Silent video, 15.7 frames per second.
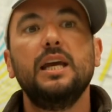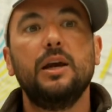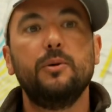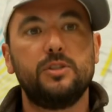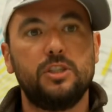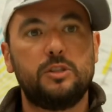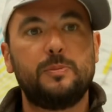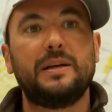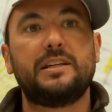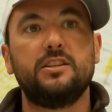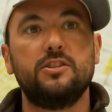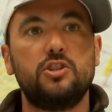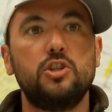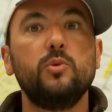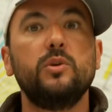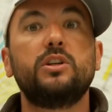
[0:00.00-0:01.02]
it was expected
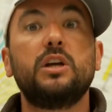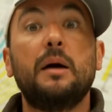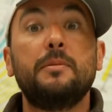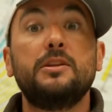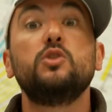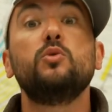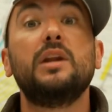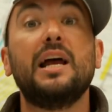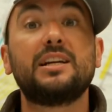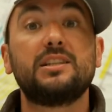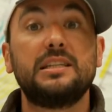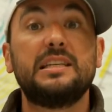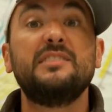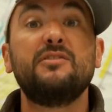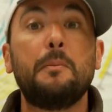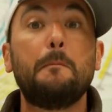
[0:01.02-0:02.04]
that you would come and you would actually
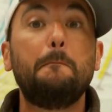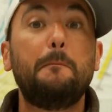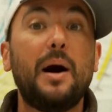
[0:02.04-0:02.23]
even